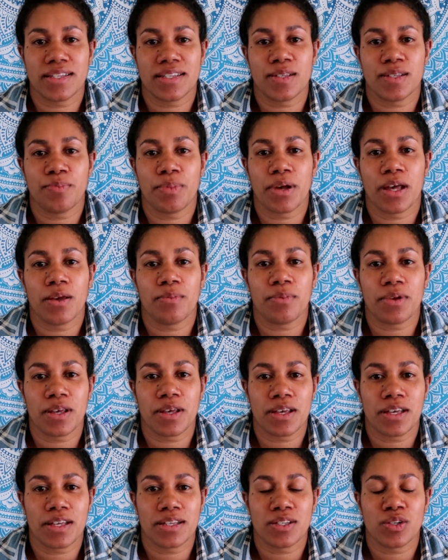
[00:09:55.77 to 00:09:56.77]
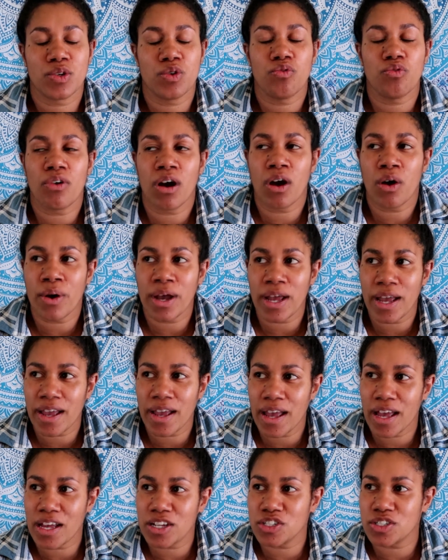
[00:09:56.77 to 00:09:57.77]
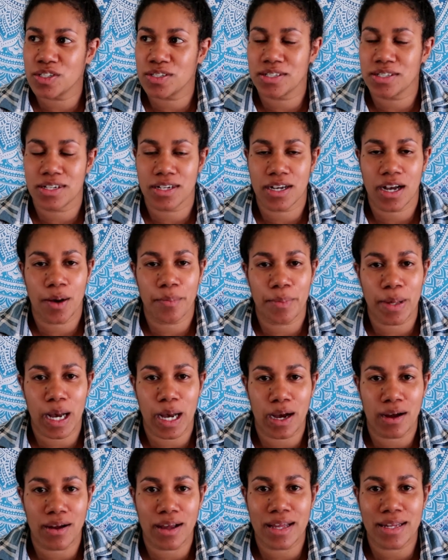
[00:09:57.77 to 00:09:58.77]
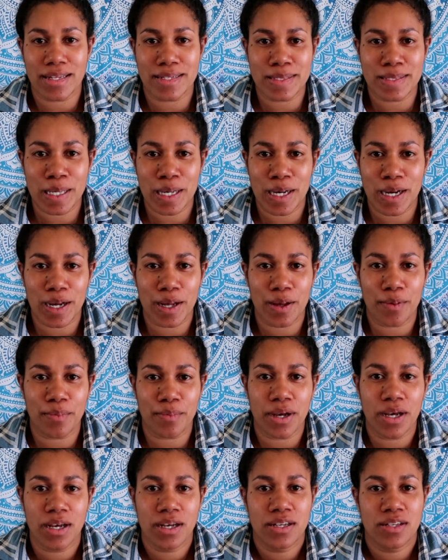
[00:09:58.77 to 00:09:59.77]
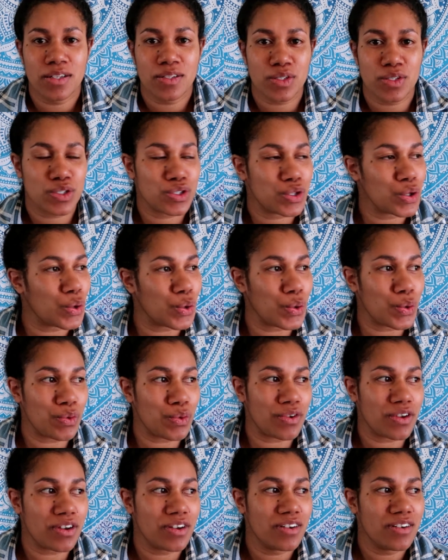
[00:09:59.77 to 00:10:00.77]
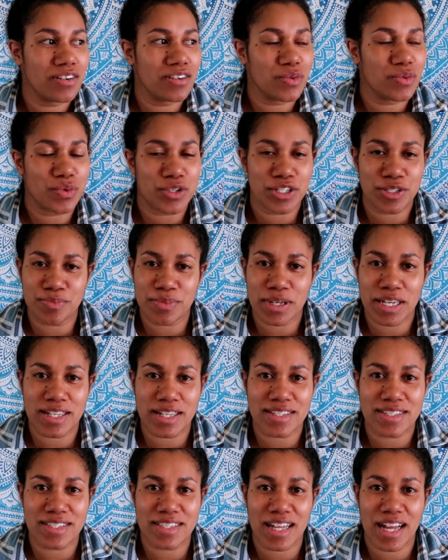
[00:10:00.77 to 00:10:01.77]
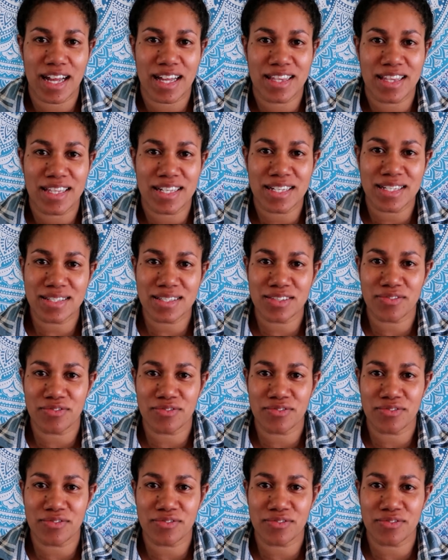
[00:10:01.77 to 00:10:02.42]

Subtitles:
This baby is growing and she's going to come out anytime soon, which means that these